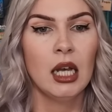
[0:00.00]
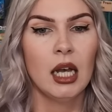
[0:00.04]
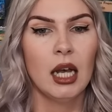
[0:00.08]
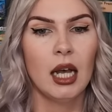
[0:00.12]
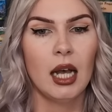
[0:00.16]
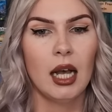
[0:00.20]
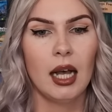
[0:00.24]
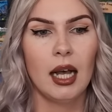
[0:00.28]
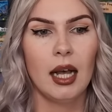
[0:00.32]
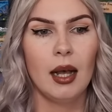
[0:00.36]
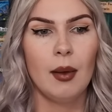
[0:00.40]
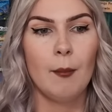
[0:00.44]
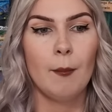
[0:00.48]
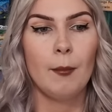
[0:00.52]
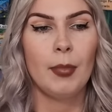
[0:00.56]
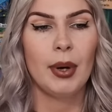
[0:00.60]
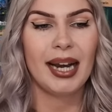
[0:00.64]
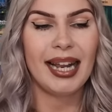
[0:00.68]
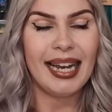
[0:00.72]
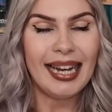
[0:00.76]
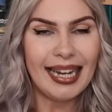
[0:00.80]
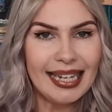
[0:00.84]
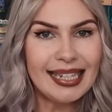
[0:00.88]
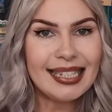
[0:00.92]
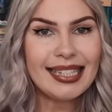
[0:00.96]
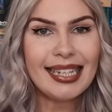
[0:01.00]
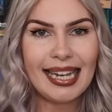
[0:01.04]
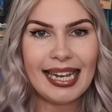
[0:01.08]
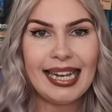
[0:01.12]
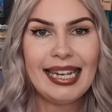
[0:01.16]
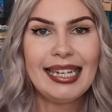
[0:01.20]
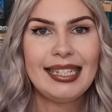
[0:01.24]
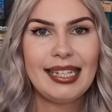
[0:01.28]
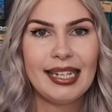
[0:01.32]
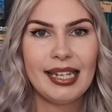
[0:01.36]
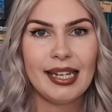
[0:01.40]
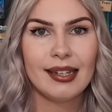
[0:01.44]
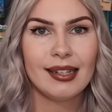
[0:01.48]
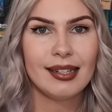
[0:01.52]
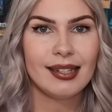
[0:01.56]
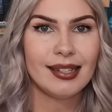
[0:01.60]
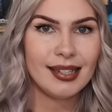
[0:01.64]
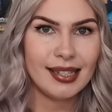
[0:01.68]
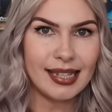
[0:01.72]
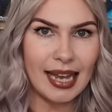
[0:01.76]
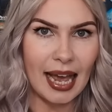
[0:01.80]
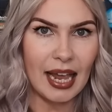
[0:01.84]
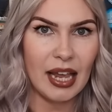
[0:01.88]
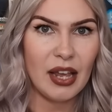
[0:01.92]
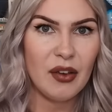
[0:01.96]
but it is easier to
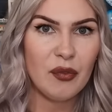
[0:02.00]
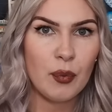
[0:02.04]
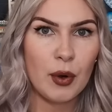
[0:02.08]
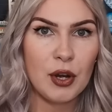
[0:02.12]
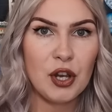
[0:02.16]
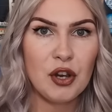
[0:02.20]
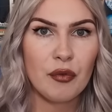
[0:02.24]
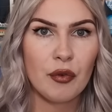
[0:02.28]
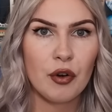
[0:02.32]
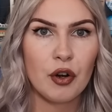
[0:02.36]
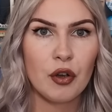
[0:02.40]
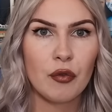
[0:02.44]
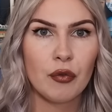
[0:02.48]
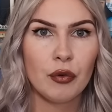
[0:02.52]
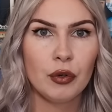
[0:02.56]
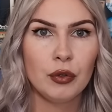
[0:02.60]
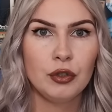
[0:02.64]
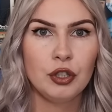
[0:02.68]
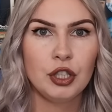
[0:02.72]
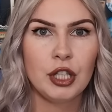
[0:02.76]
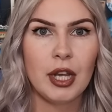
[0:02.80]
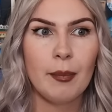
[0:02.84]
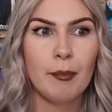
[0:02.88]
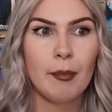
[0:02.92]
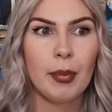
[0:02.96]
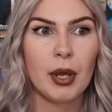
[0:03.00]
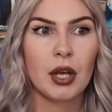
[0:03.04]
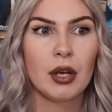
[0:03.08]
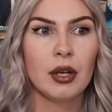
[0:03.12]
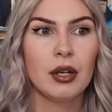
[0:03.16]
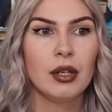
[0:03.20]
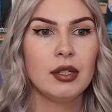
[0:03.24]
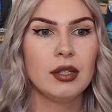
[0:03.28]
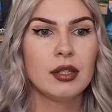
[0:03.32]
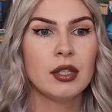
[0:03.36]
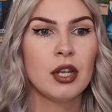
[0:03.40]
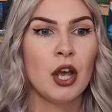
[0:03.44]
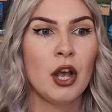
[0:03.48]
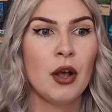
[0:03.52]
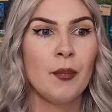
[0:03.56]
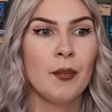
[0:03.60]
save when you're on a cruise ship, because